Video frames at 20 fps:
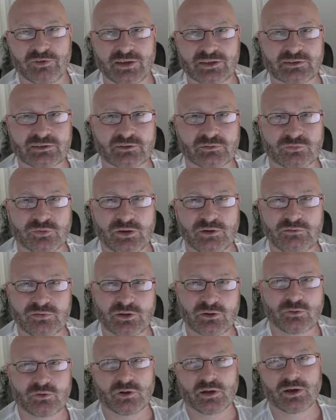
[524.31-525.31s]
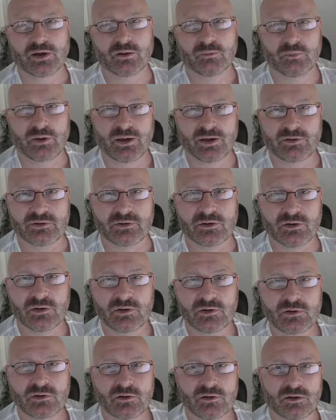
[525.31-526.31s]
vest review that I made
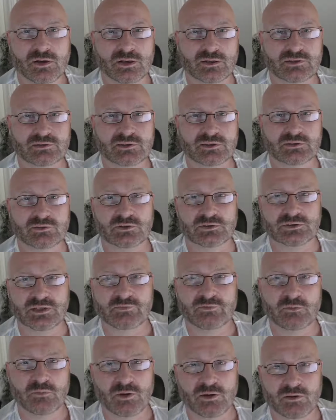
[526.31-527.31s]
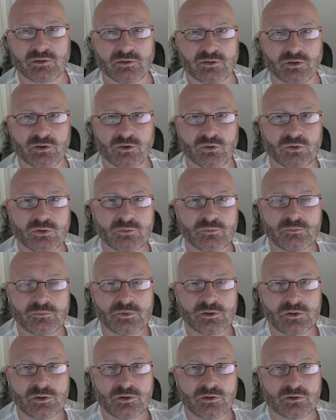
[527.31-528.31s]
like six or seven months ago.
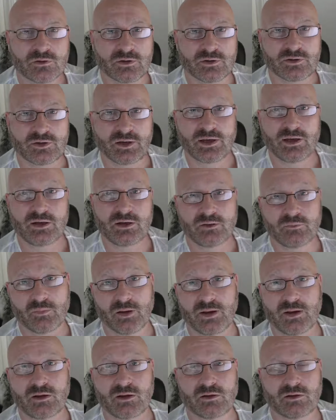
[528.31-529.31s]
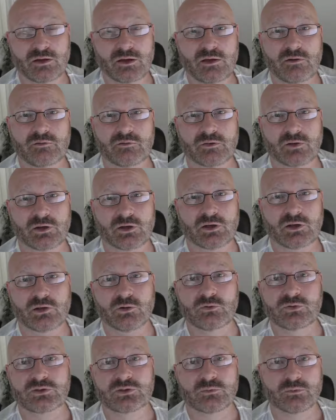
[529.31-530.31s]
The Daily Mail even
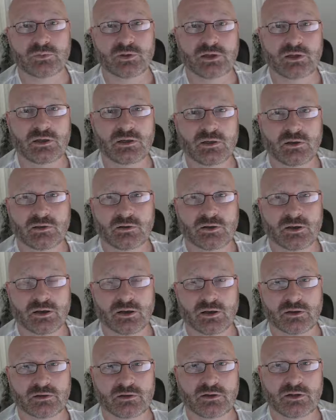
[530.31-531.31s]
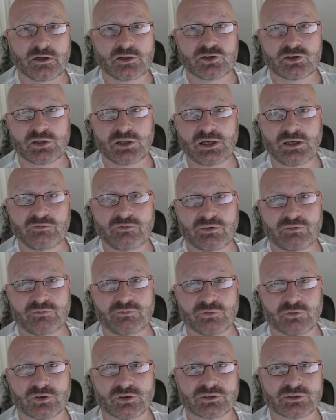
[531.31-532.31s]
accused me that I teach evil
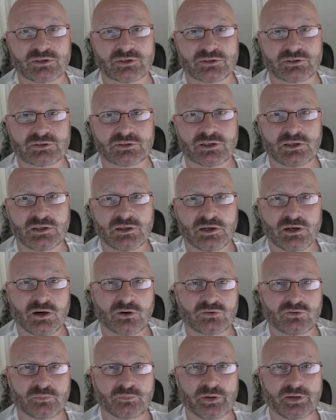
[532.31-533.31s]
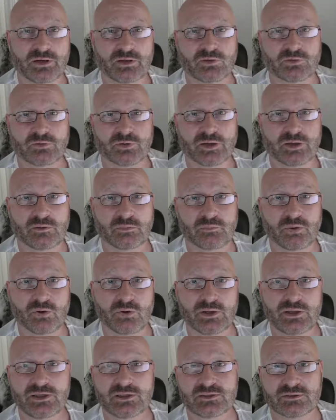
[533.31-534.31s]
forces how to penetrate
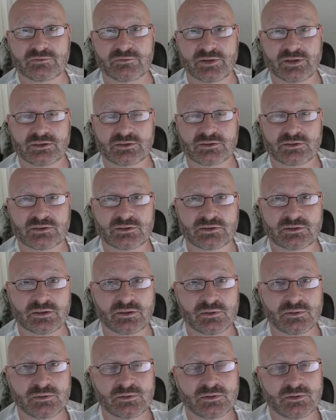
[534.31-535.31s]
police vests.